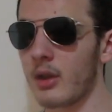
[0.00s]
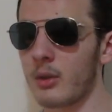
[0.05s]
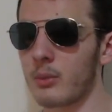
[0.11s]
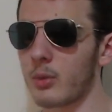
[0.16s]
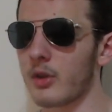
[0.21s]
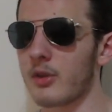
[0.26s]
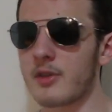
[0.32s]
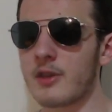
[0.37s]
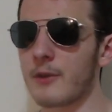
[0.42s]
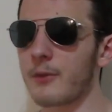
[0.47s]

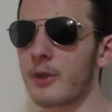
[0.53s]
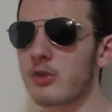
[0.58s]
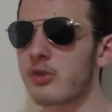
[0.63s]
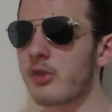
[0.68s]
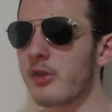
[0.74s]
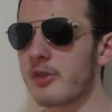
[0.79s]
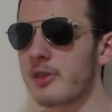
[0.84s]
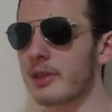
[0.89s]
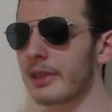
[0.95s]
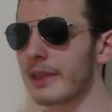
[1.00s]
Whereas if you're
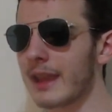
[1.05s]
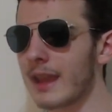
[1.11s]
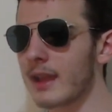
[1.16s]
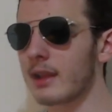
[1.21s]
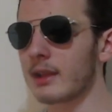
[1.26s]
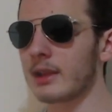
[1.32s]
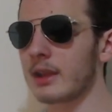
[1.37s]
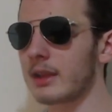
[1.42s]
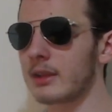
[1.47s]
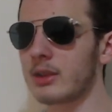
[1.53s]
just
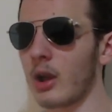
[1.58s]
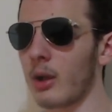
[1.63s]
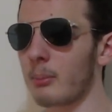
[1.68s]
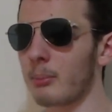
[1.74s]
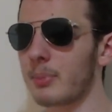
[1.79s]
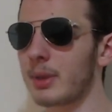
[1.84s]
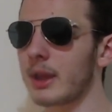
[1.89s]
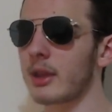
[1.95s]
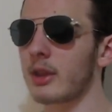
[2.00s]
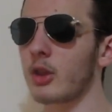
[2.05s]
legally
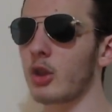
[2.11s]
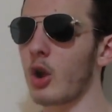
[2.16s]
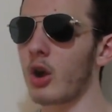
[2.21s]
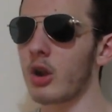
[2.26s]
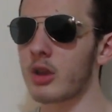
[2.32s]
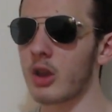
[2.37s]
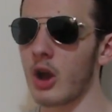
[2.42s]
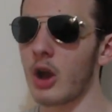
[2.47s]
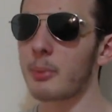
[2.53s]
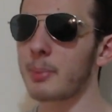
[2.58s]
dumping your
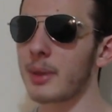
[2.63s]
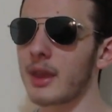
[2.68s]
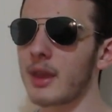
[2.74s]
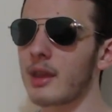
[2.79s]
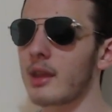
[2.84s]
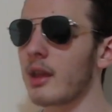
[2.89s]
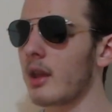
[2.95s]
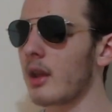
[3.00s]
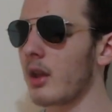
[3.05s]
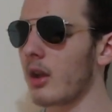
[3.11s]
copy